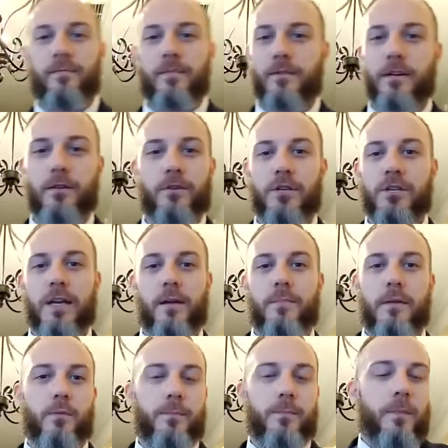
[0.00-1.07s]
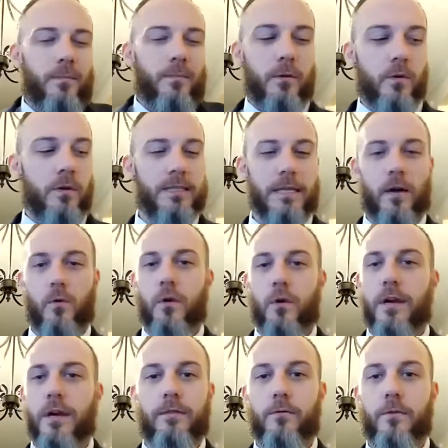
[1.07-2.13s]
you just got to be willing to outwork
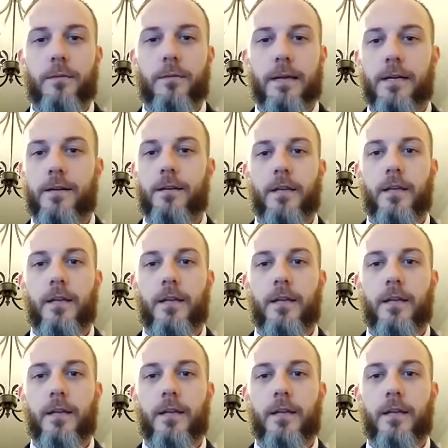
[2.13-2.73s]
everyone, man.